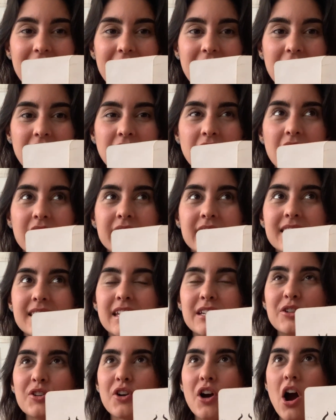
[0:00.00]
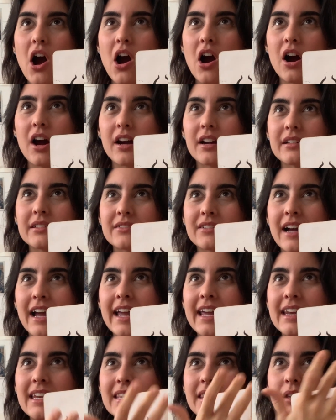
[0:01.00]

Luck is in your heart, right?